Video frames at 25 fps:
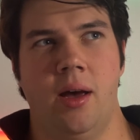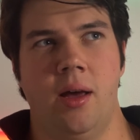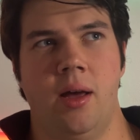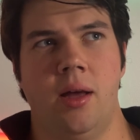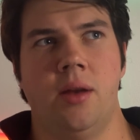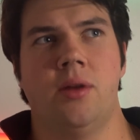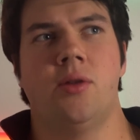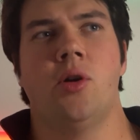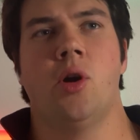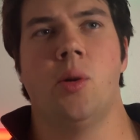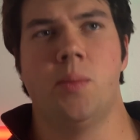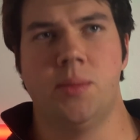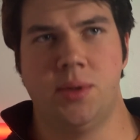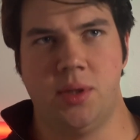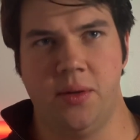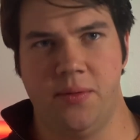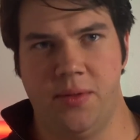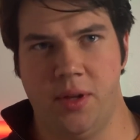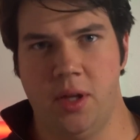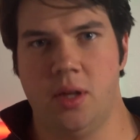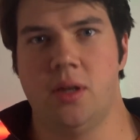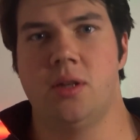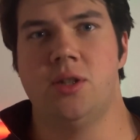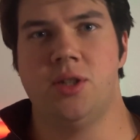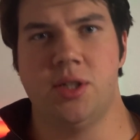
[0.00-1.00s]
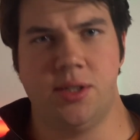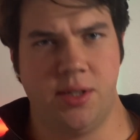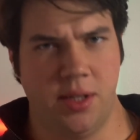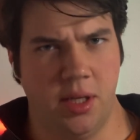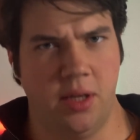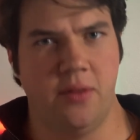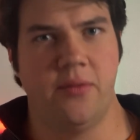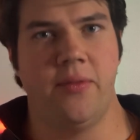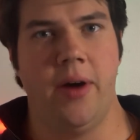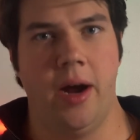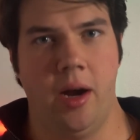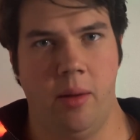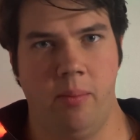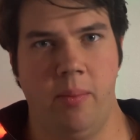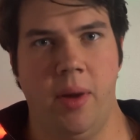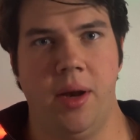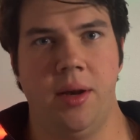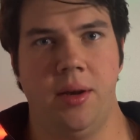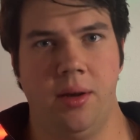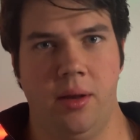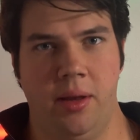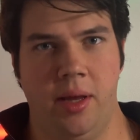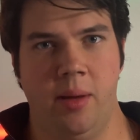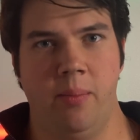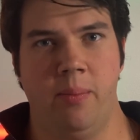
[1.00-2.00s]
in terms of the
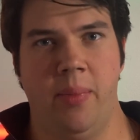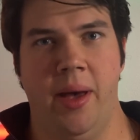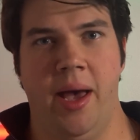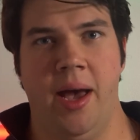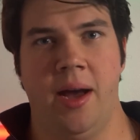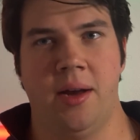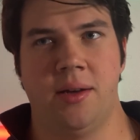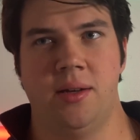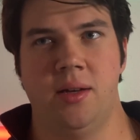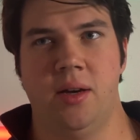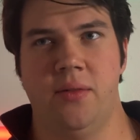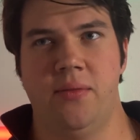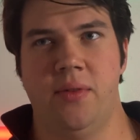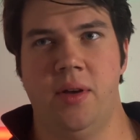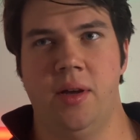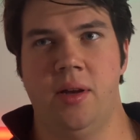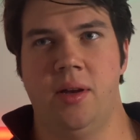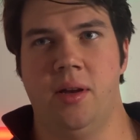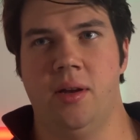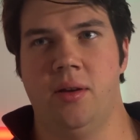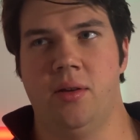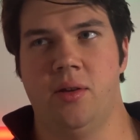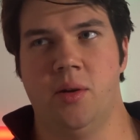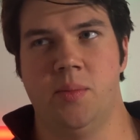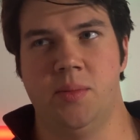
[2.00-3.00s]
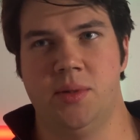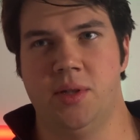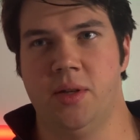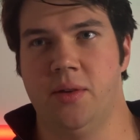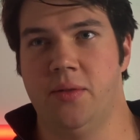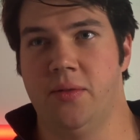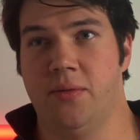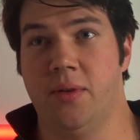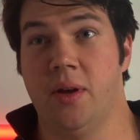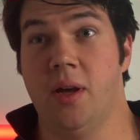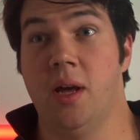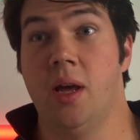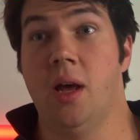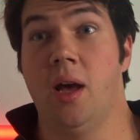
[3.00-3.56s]
environmental impact of it, in terms of